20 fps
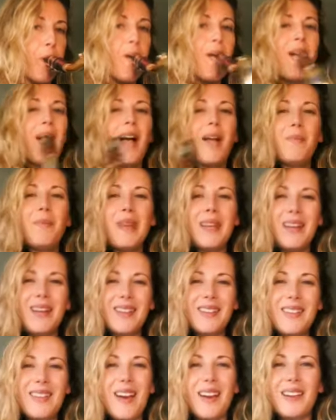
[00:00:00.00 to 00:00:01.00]
I mean, it
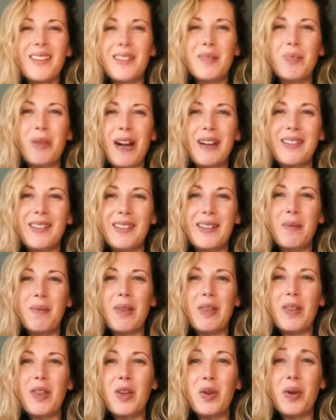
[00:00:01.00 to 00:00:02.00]
is nice to practice
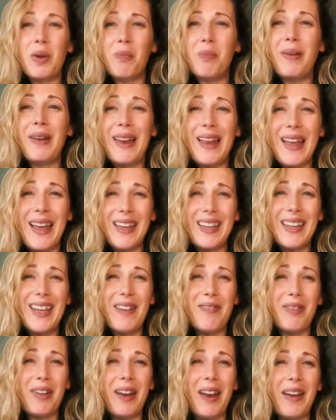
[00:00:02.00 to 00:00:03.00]
something that you can play
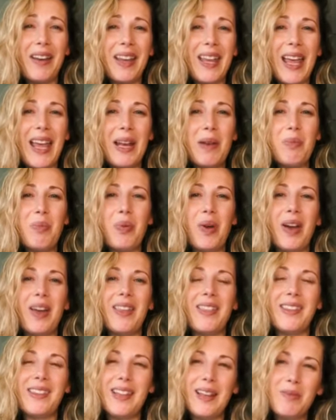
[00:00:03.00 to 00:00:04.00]
every now and again, but at
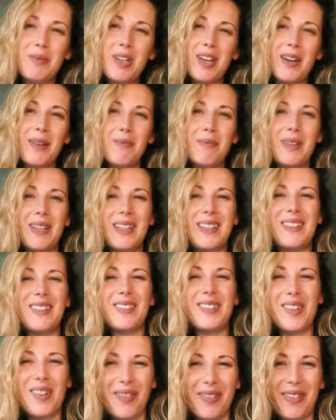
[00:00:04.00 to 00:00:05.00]
the same time, you're
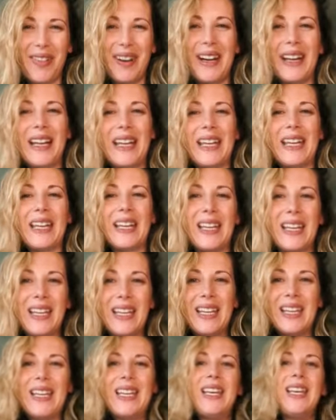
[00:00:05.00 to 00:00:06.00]
not really gonna
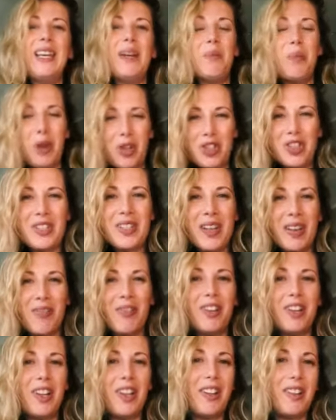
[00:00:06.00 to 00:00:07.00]
push yourself
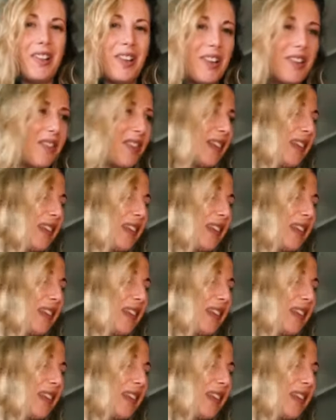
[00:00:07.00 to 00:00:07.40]
and learn loads,